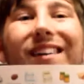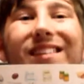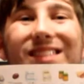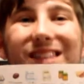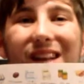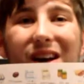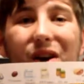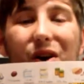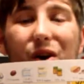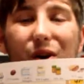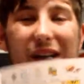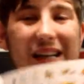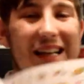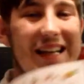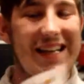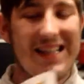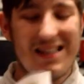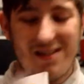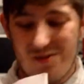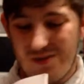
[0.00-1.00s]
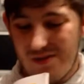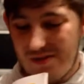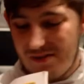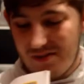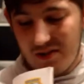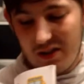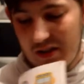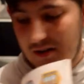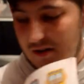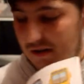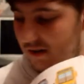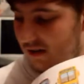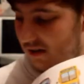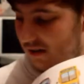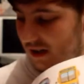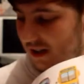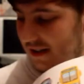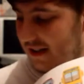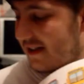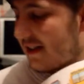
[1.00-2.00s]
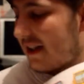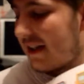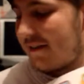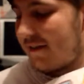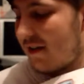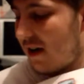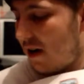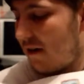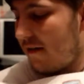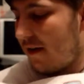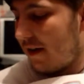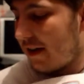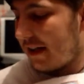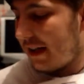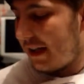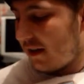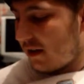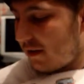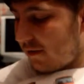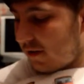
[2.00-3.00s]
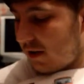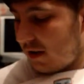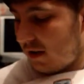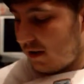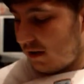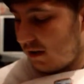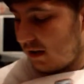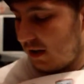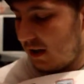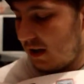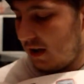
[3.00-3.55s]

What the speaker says: So it is honestly very, very useful.